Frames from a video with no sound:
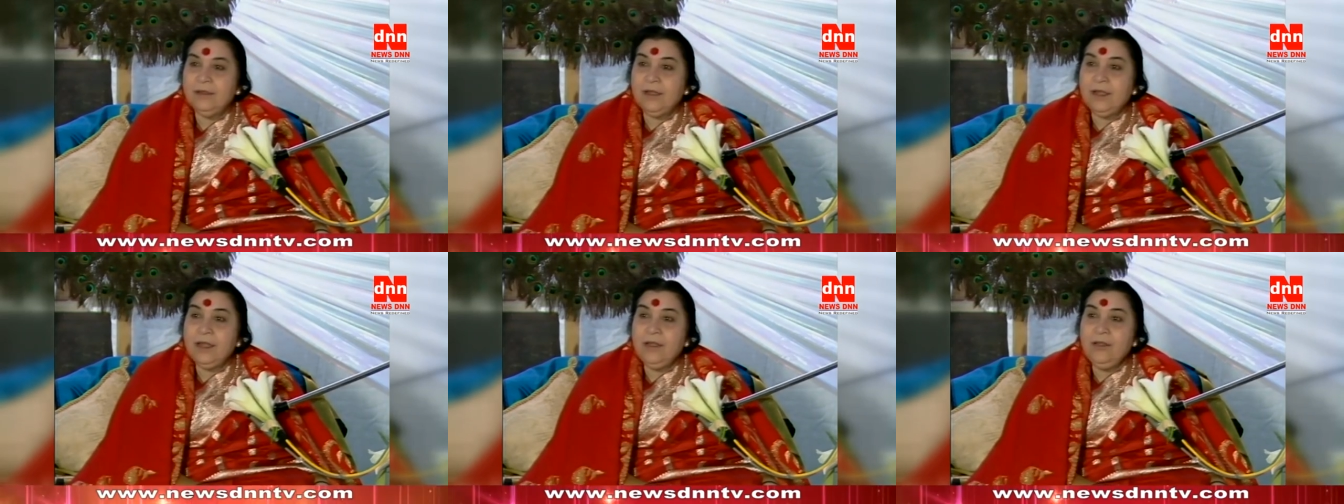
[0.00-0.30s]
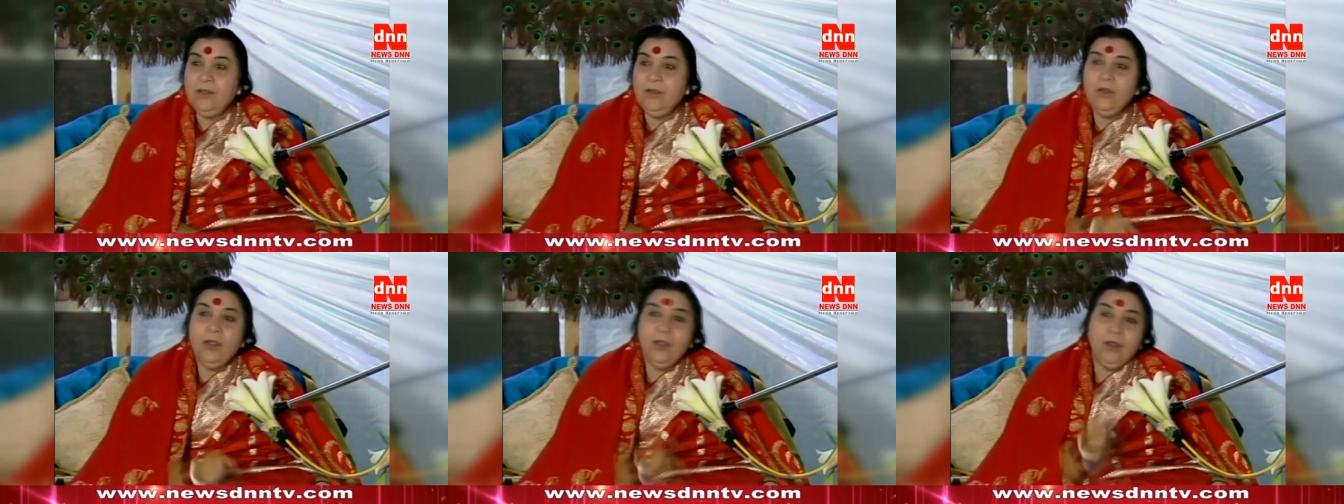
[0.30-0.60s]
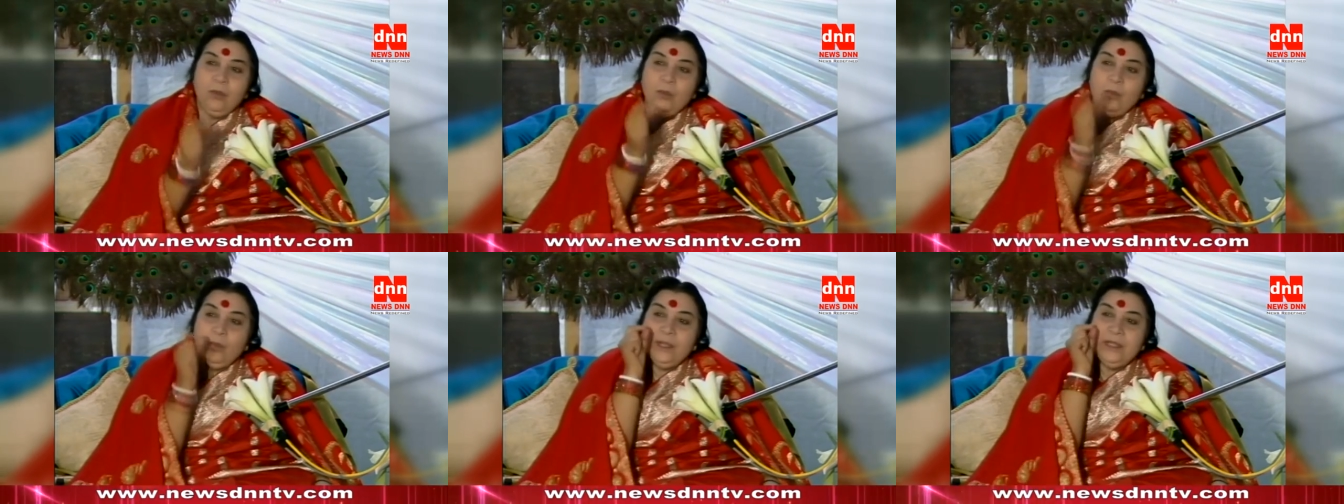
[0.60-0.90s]
And
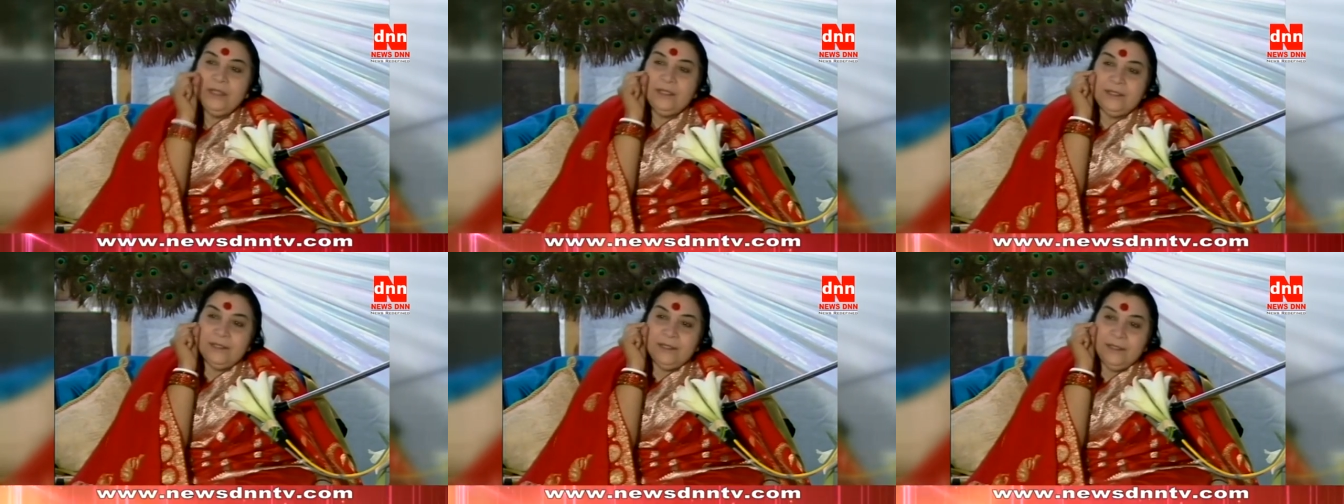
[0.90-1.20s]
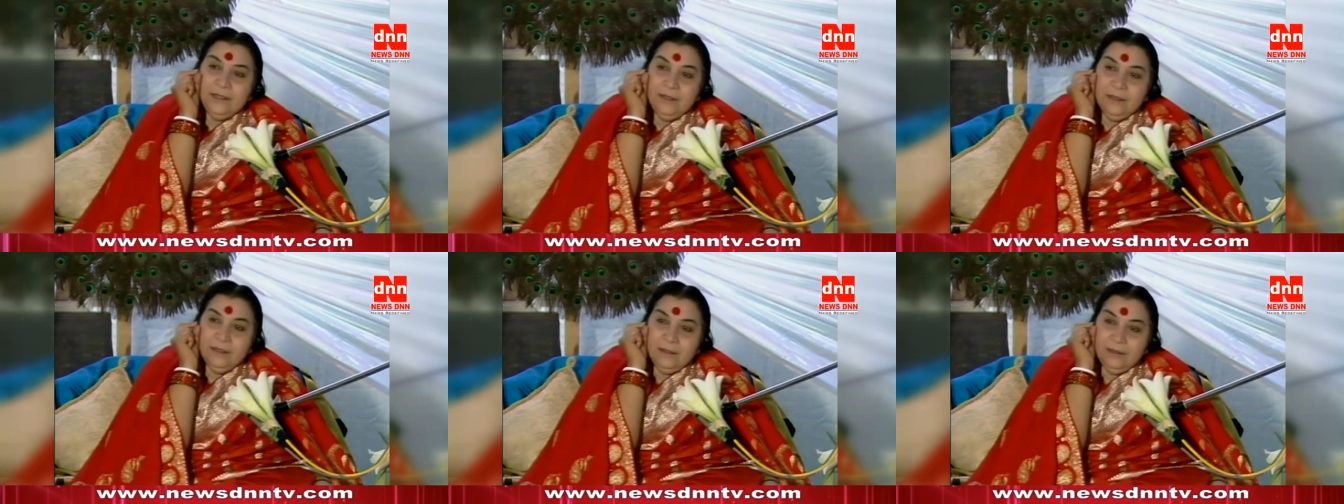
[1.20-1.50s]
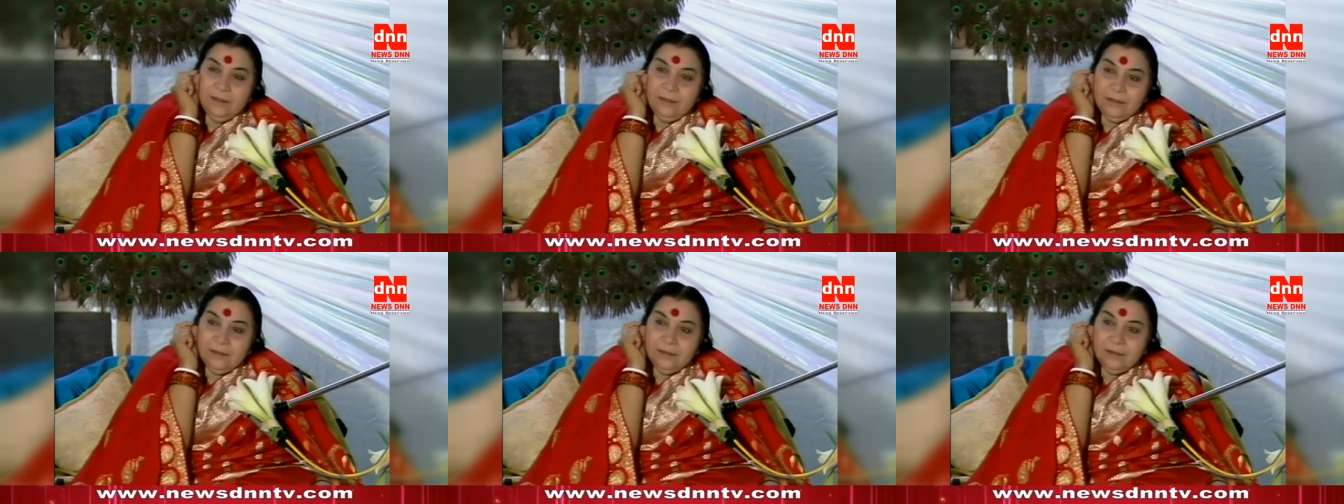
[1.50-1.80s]
not one
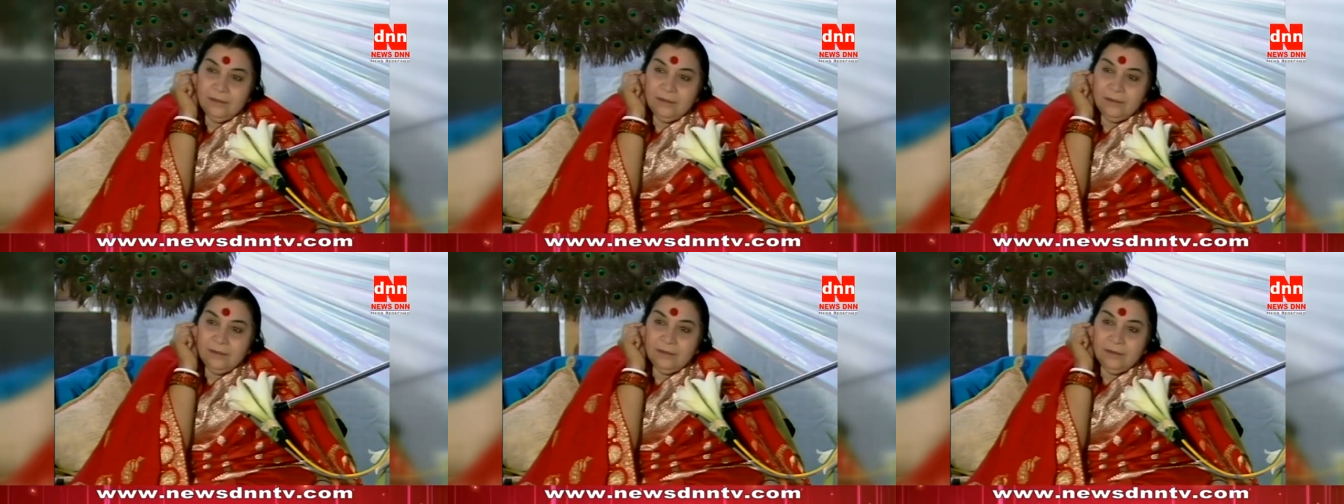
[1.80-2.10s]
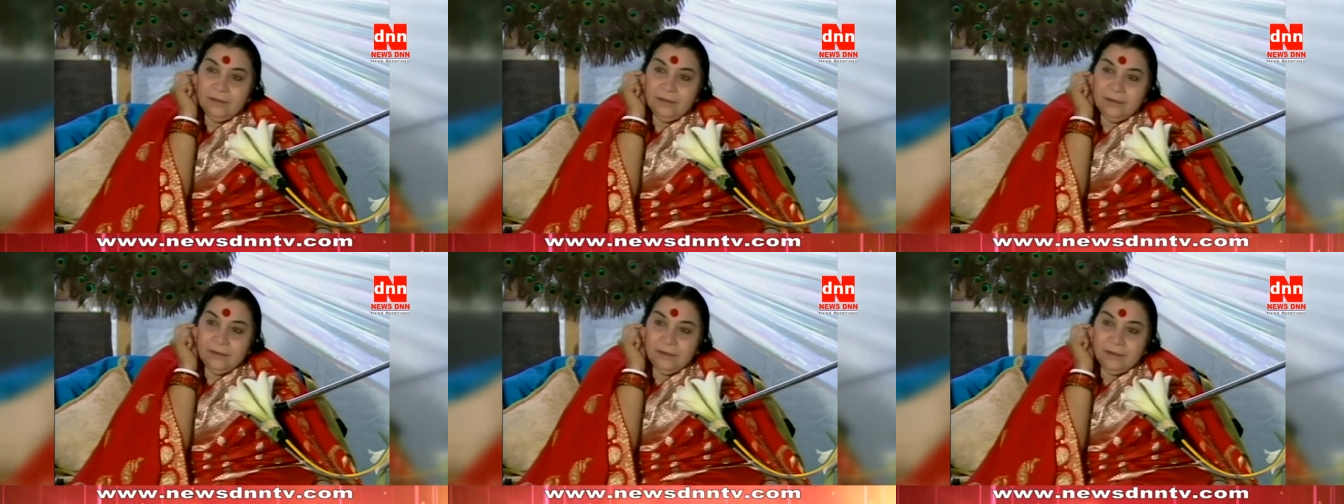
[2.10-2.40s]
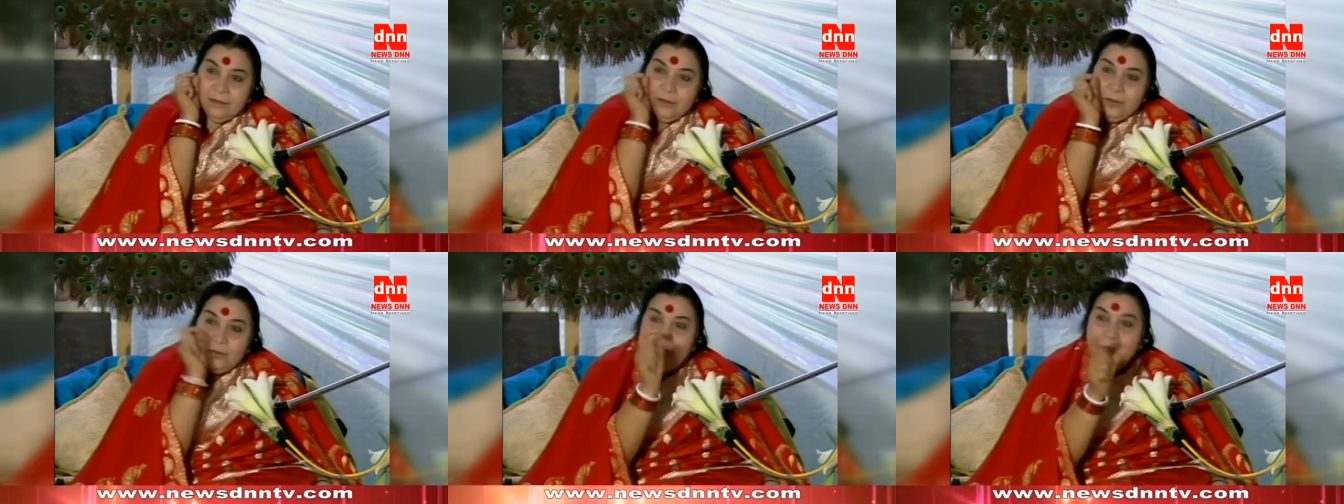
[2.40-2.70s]
single
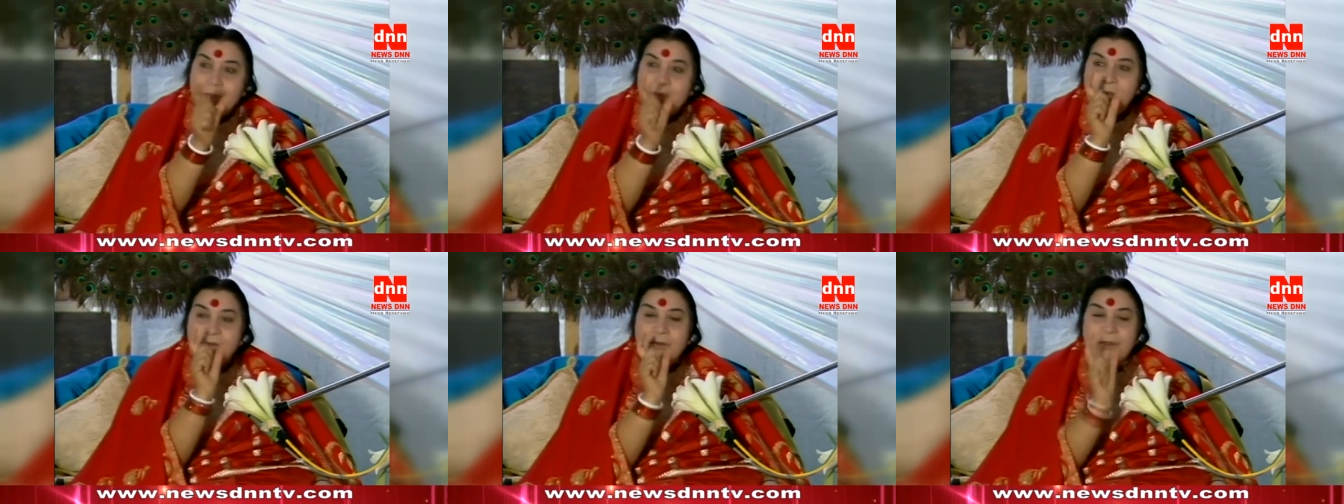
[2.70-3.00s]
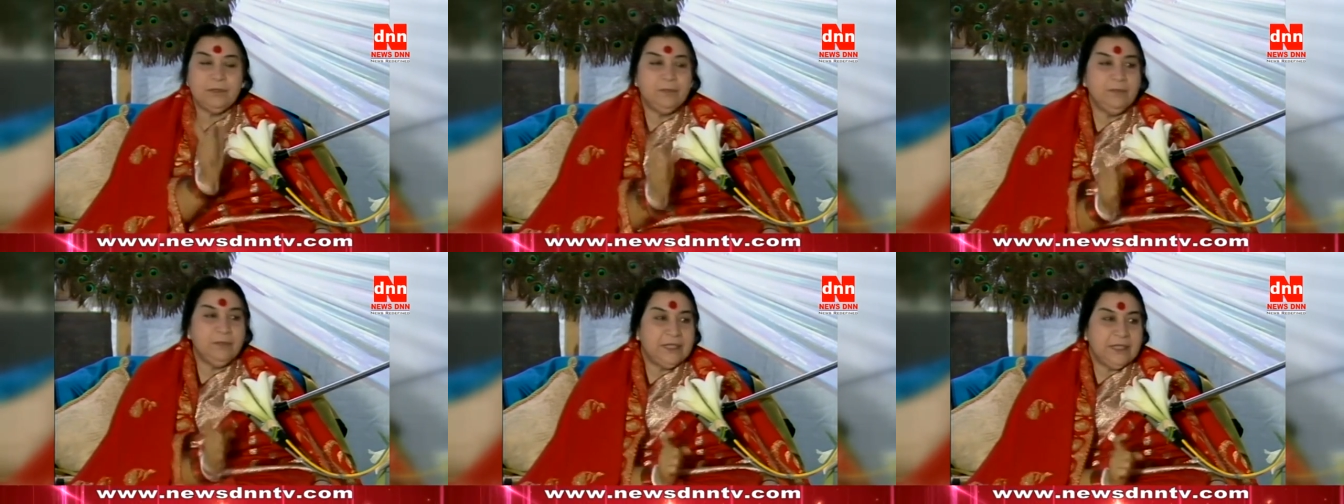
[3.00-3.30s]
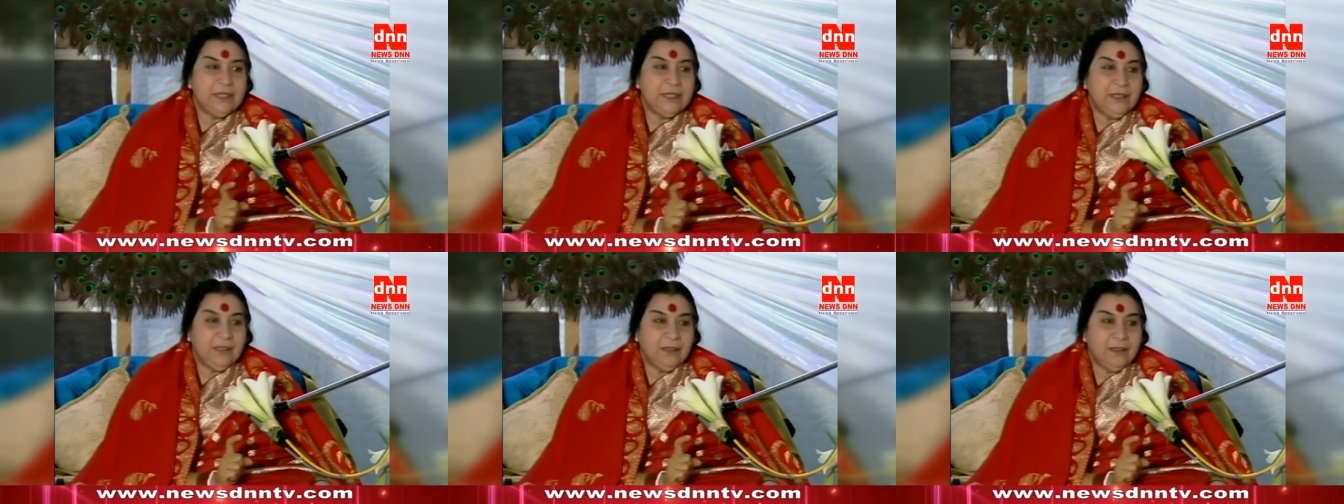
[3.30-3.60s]
rupee was
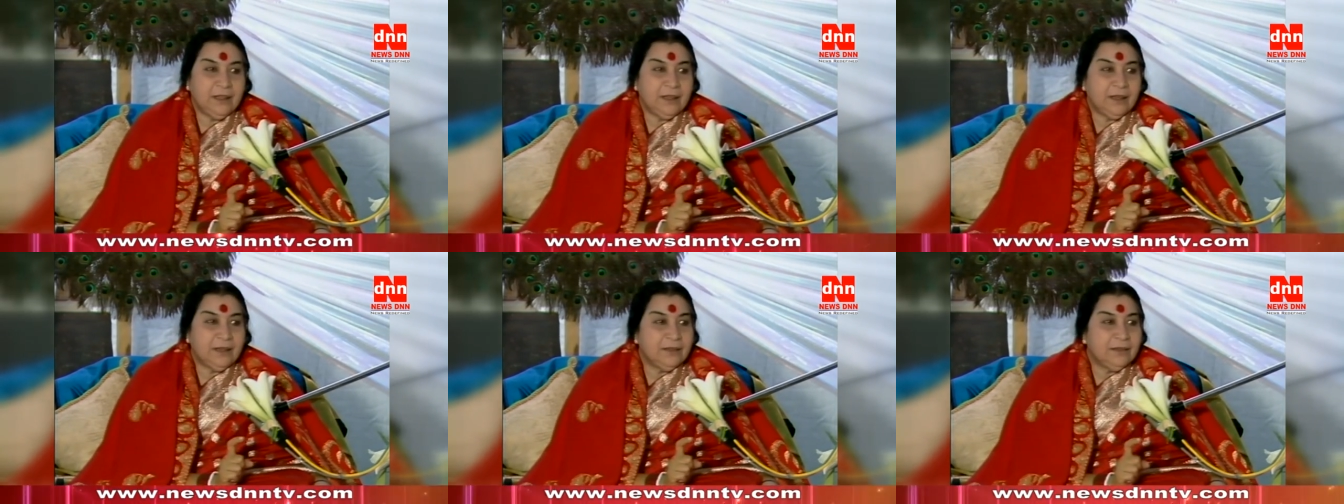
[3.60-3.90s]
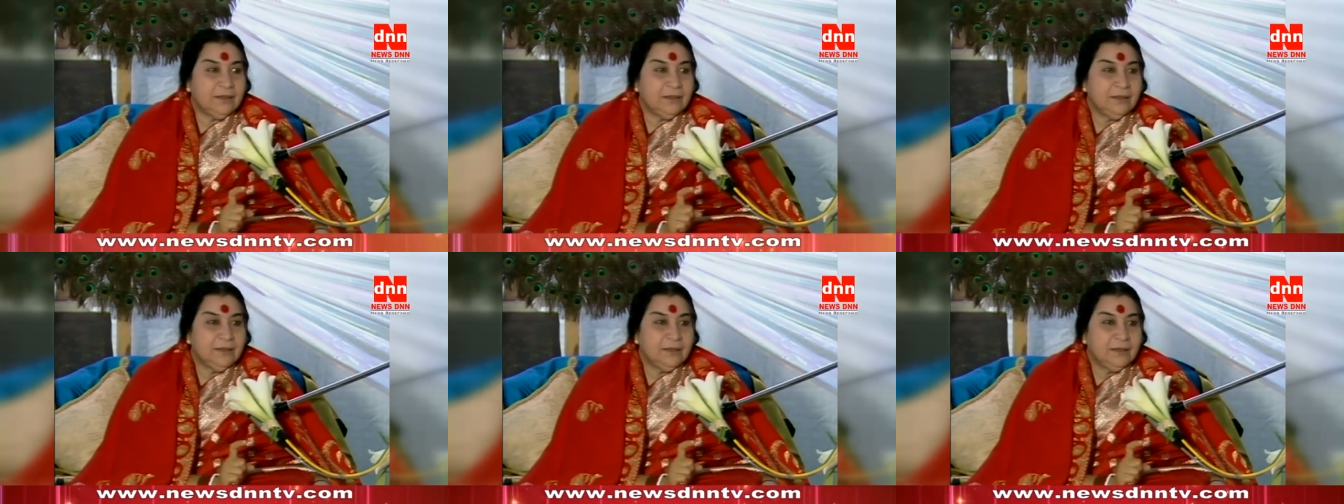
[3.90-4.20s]
missing in that.